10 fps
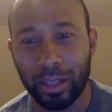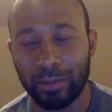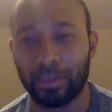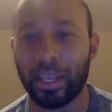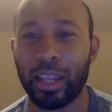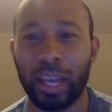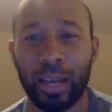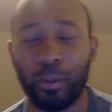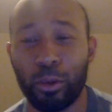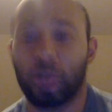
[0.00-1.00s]
So now
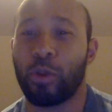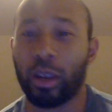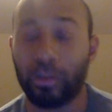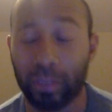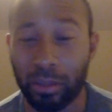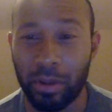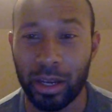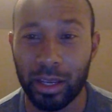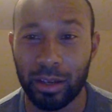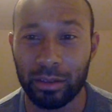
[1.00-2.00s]
you working for
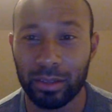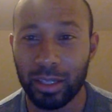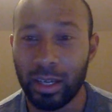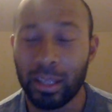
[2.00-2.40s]
somebody else.